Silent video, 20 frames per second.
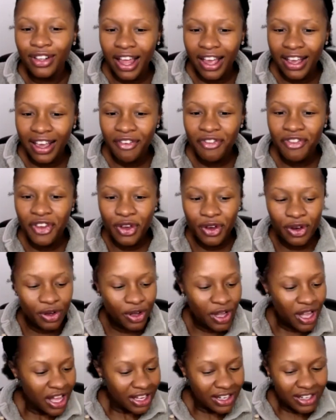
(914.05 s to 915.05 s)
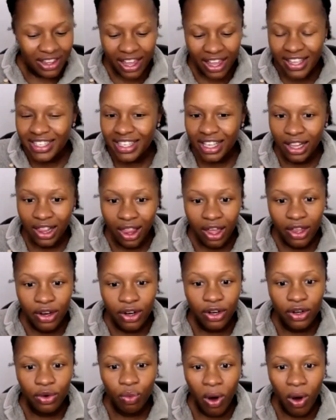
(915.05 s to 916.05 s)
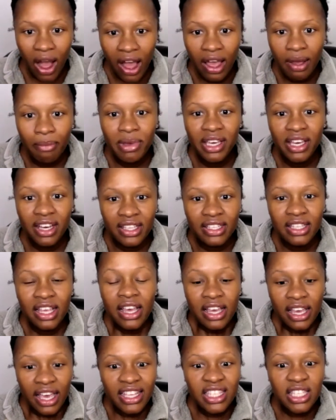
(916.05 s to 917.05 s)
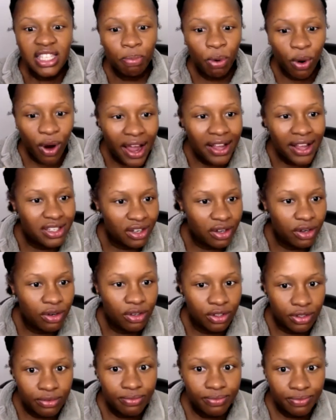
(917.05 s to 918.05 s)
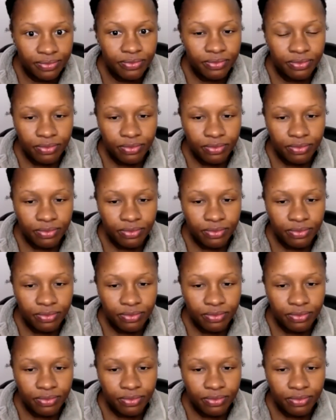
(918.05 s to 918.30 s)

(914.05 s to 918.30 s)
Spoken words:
Like I feel less cluttered. Why? Because it's practical.